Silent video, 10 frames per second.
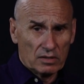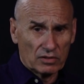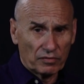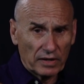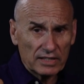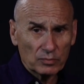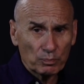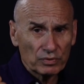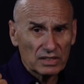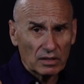The first
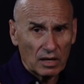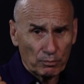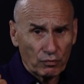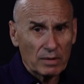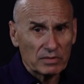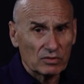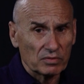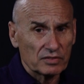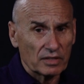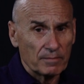premise
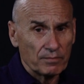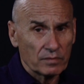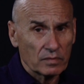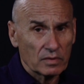of them